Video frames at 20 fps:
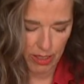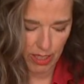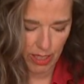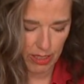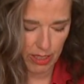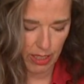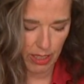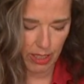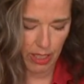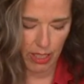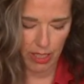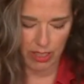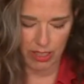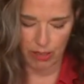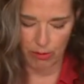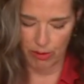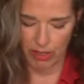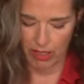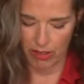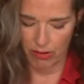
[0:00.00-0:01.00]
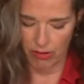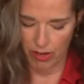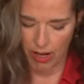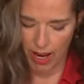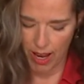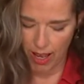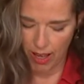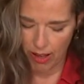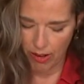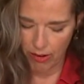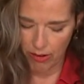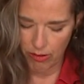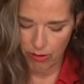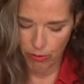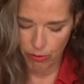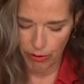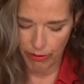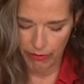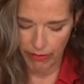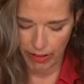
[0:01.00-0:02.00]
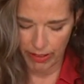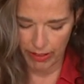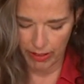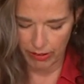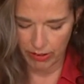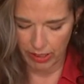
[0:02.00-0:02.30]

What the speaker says: Does it cut a tomato now? We'll find out